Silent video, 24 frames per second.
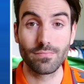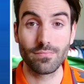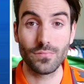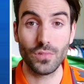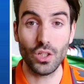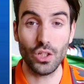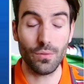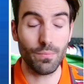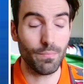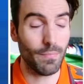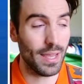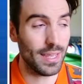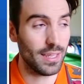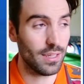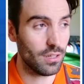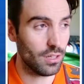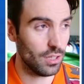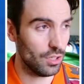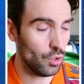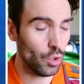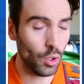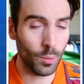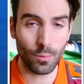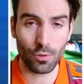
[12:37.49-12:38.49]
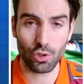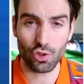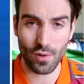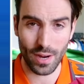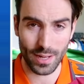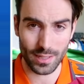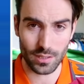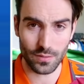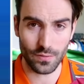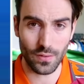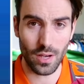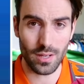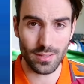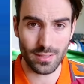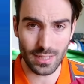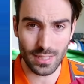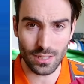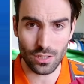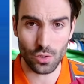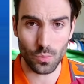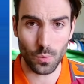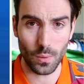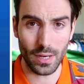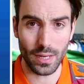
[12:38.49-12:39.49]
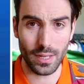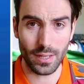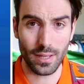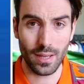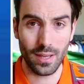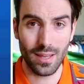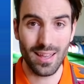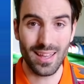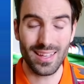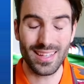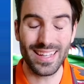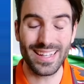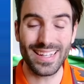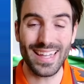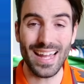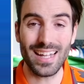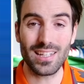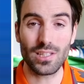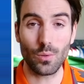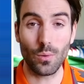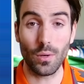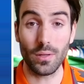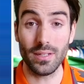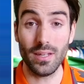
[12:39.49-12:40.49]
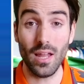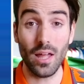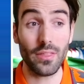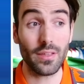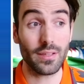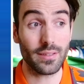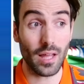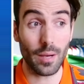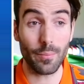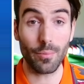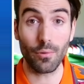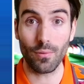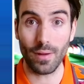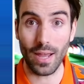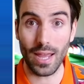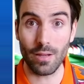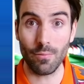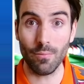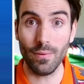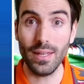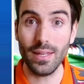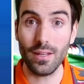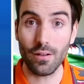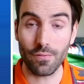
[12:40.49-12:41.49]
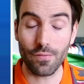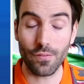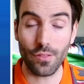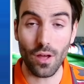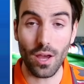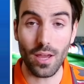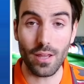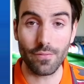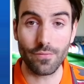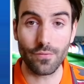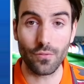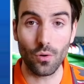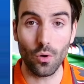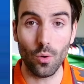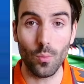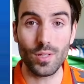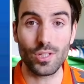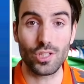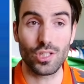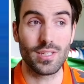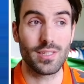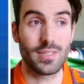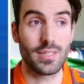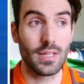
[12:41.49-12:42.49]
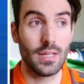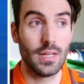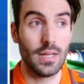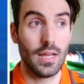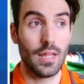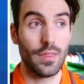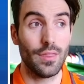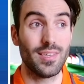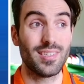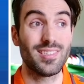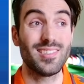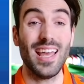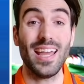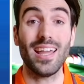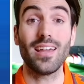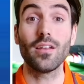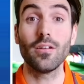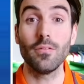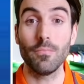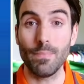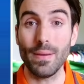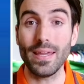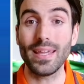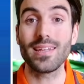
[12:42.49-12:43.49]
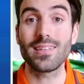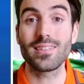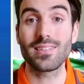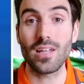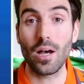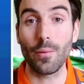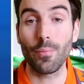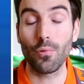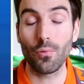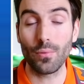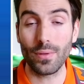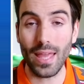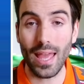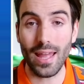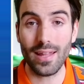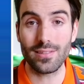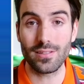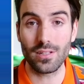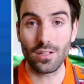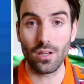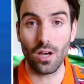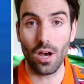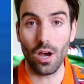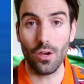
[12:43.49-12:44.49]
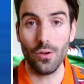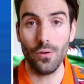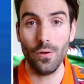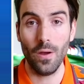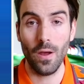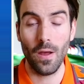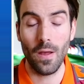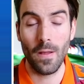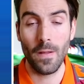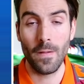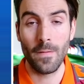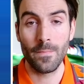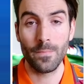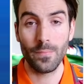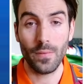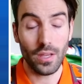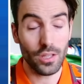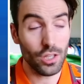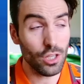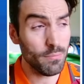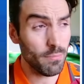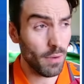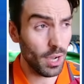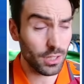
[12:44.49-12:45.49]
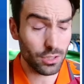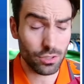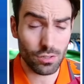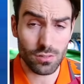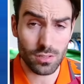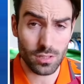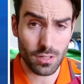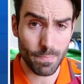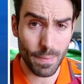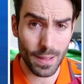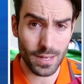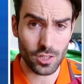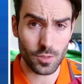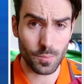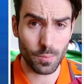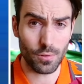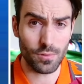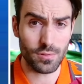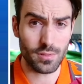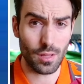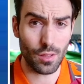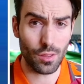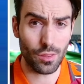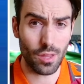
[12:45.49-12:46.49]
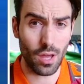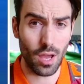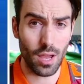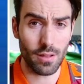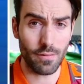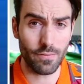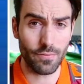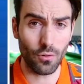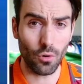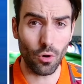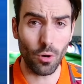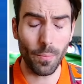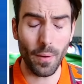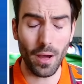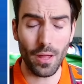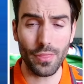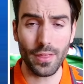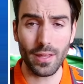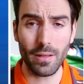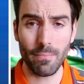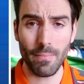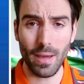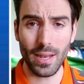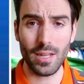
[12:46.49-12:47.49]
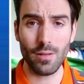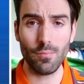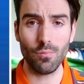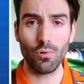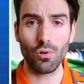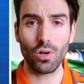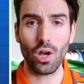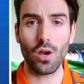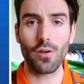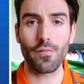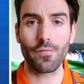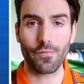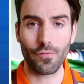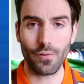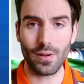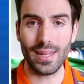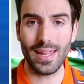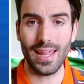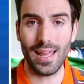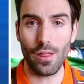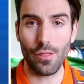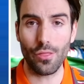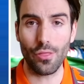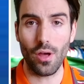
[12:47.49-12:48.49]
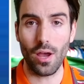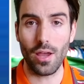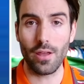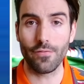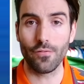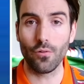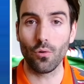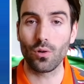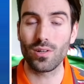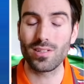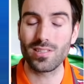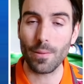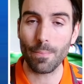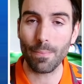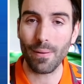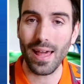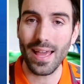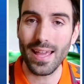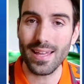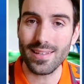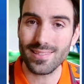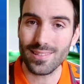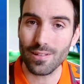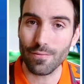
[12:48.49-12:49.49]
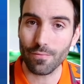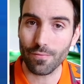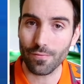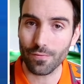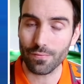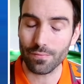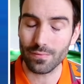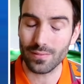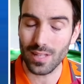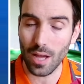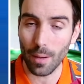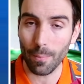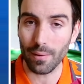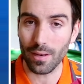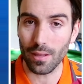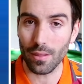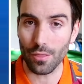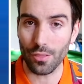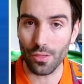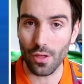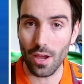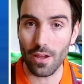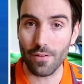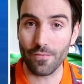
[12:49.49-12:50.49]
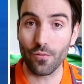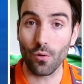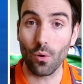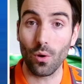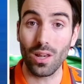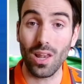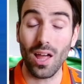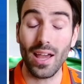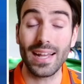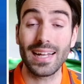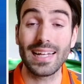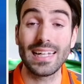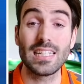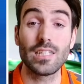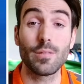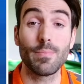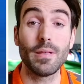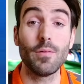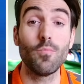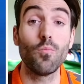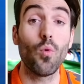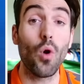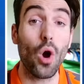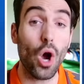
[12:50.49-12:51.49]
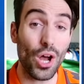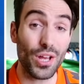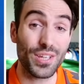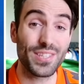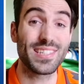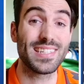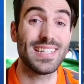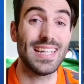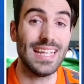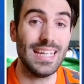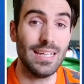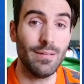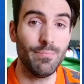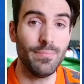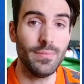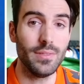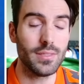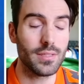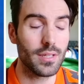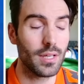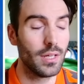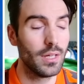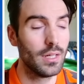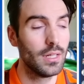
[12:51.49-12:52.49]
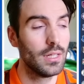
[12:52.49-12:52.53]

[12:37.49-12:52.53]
You make your normal transfers each week, you get to another double game week of 34, which is the second biggest double yet to go. And you might choose to bench boost in 34, but I think many will go free hit 34 because the players that double in 34 are likely to be worse teams.